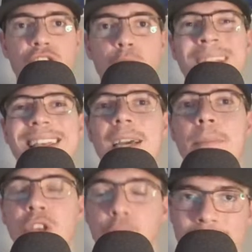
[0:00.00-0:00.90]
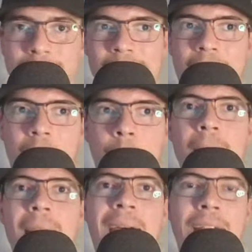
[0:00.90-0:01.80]
also in the community tab,
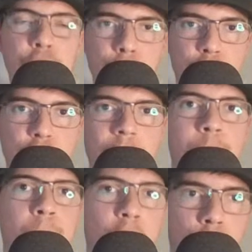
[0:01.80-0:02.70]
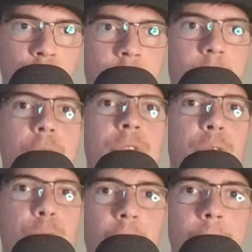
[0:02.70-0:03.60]
I usually post
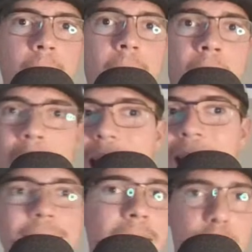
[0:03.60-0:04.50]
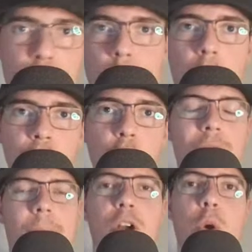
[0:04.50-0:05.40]
the thumbnail and letting you all
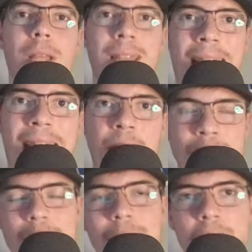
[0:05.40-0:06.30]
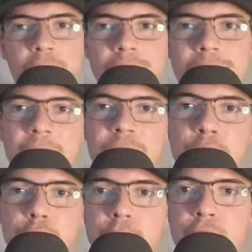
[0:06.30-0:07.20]
know that I'm going live later this
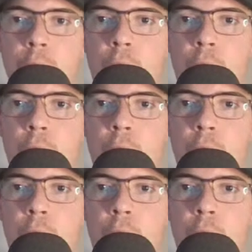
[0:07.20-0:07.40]
afternoon.